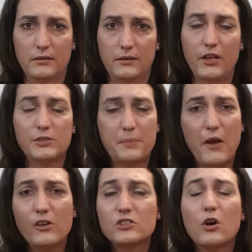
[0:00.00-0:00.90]
Those
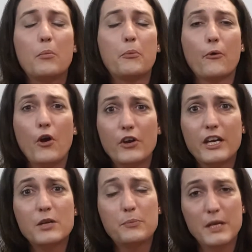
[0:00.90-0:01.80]
parents are
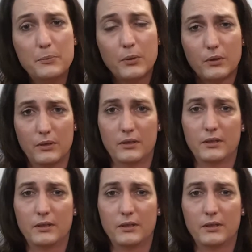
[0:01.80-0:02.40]
broken people.